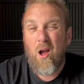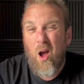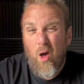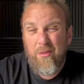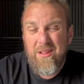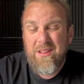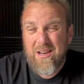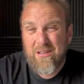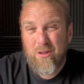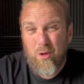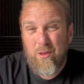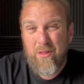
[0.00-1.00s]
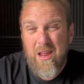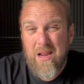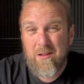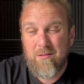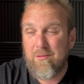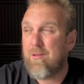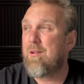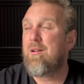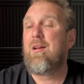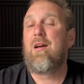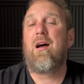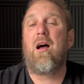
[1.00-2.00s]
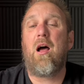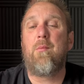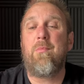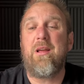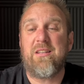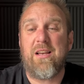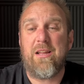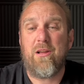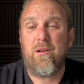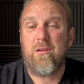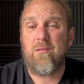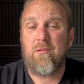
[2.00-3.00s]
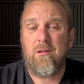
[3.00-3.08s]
I think that's a good thing. Is it any good?